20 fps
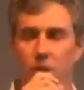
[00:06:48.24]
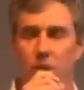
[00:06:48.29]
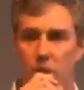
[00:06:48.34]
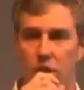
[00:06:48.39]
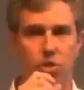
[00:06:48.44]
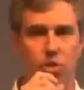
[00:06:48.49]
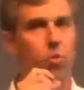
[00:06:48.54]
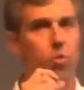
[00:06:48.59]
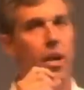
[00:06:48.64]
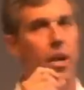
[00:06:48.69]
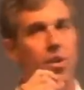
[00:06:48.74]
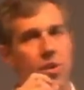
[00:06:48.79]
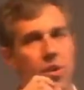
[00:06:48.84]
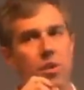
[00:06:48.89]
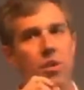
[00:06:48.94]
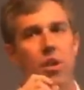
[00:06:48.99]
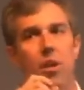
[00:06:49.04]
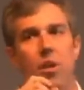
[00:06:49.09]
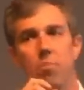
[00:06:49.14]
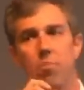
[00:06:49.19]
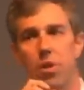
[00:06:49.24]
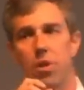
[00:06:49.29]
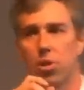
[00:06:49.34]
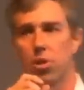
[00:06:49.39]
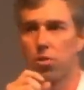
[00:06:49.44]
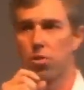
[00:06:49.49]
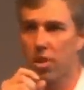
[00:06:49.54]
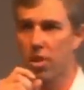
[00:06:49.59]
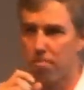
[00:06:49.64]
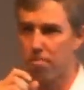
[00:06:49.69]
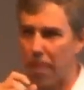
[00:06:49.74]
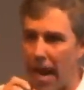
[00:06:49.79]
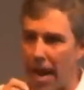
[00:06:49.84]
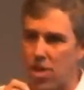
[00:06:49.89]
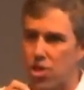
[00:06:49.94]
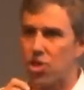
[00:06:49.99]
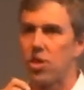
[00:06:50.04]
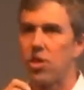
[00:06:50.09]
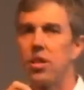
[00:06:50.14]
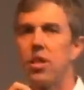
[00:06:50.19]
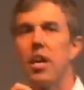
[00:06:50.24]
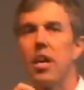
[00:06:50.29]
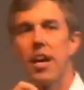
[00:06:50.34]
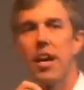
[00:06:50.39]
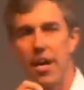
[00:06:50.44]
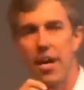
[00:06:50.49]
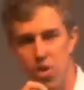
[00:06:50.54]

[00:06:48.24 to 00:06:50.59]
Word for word: incarceration, but through compassion